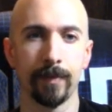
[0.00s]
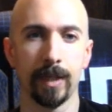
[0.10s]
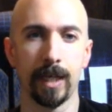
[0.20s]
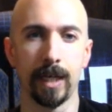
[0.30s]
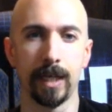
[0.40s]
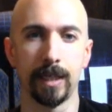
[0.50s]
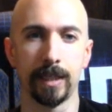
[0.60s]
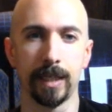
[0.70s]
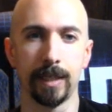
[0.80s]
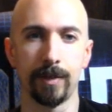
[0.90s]
And
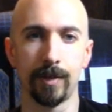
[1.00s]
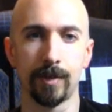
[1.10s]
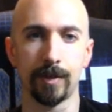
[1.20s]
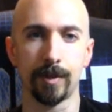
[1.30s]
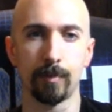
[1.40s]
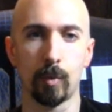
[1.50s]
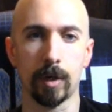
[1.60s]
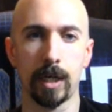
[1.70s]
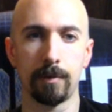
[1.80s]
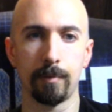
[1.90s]
again, these are some more
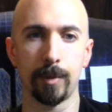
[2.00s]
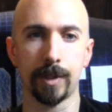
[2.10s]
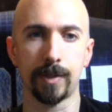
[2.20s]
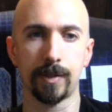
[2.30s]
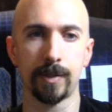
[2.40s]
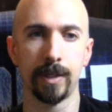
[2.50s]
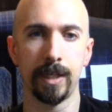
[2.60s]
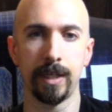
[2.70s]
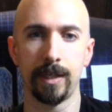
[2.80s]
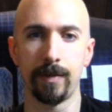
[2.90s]
comic books.
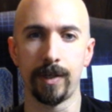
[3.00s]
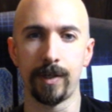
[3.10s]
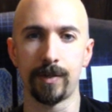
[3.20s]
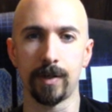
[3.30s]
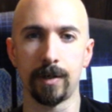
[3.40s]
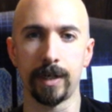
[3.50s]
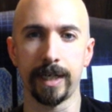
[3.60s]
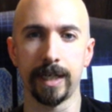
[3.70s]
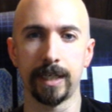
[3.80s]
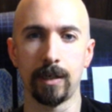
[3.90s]
These are
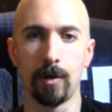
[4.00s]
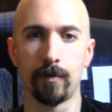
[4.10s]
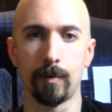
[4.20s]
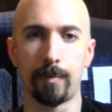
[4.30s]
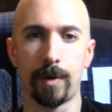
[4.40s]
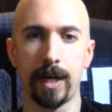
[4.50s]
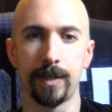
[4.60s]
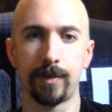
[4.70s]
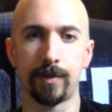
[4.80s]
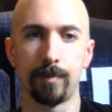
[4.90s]
again
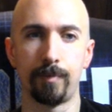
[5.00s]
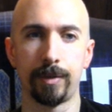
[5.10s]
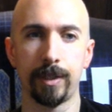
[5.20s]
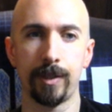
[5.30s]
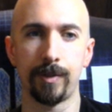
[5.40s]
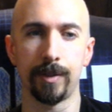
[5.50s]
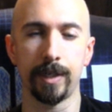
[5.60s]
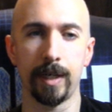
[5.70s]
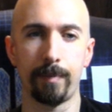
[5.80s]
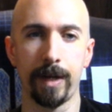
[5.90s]
overpriced. Please do
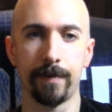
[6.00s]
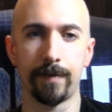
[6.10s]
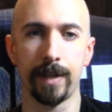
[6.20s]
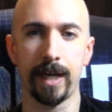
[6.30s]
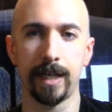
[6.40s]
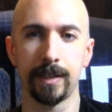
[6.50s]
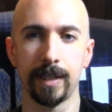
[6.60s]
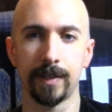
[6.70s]
not pay for that at